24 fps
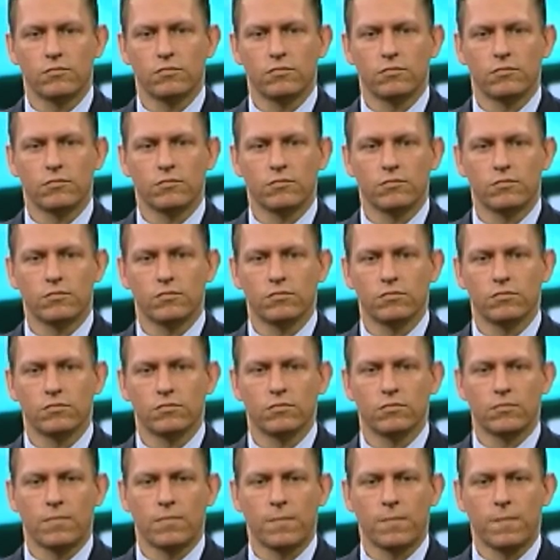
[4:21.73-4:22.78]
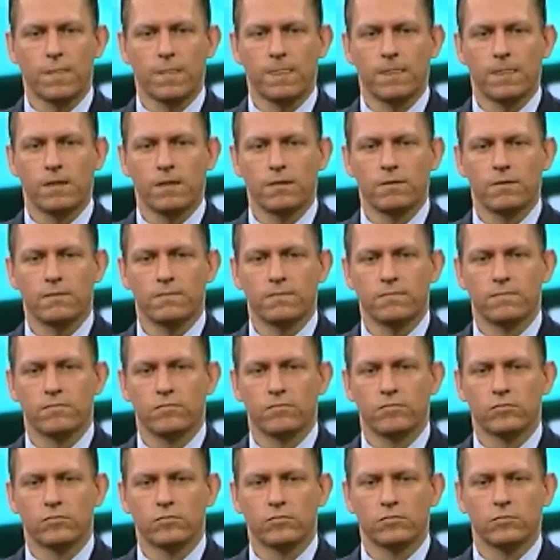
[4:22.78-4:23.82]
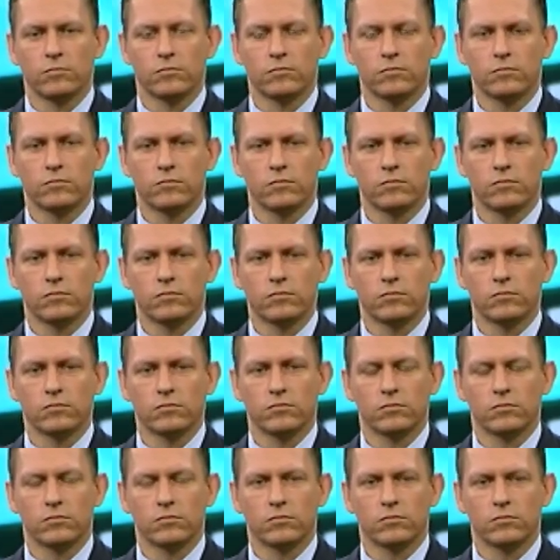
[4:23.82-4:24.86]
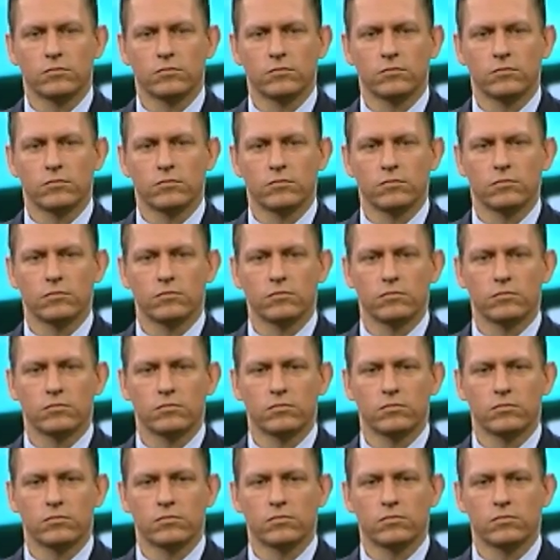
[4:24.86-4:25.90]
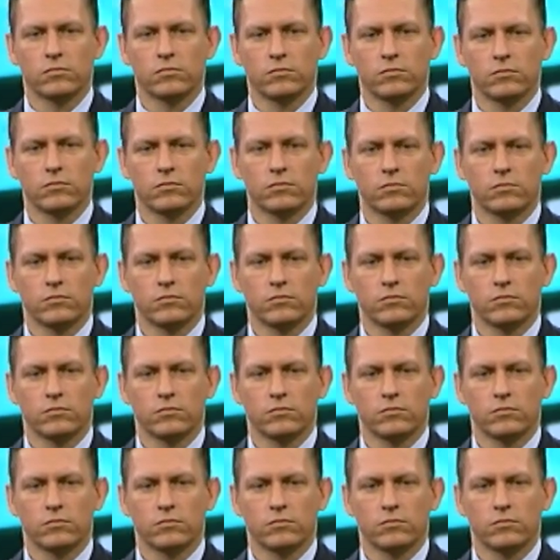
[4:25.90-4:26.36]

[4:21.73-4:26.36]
The person shown says nothing.